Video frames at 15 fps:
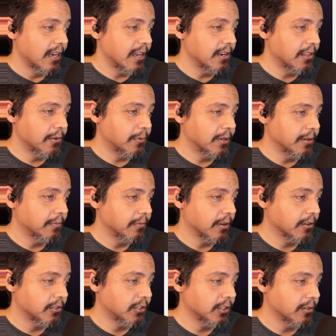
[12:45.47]
Another one,
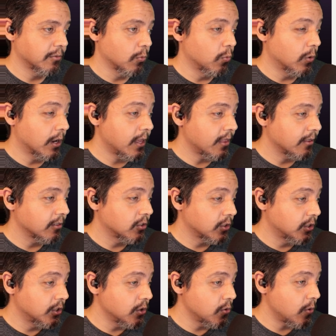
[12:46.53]
Hearthstone. What?
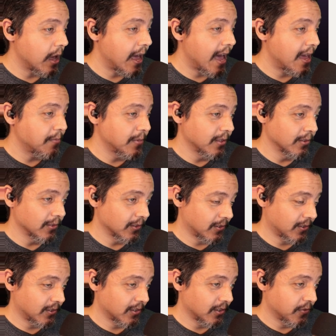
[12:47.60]
2
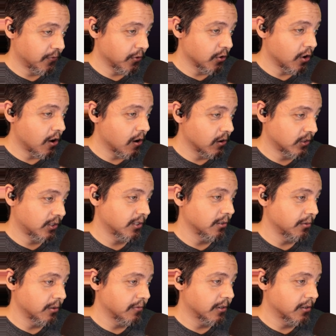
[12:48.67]
admins for
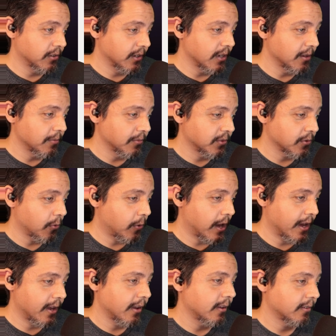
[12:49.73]
Hearthstone of all games.
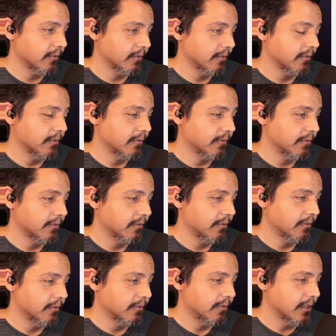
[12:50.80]
Why?
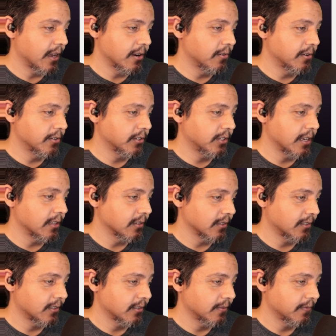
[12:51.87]
I don't understand
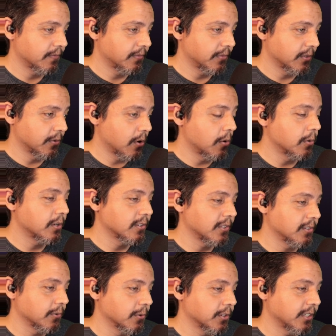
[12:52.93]
this. Oh, because
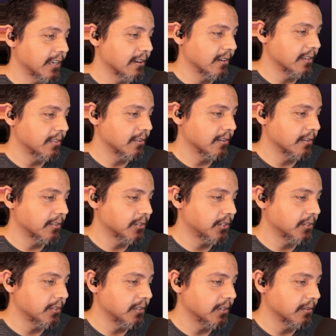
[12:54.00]
it's Orange County, their other
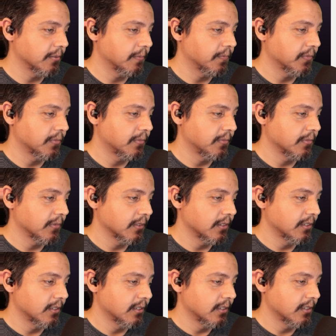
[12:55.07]
studio.
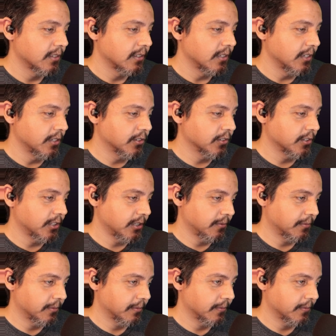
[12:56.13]
Interesting.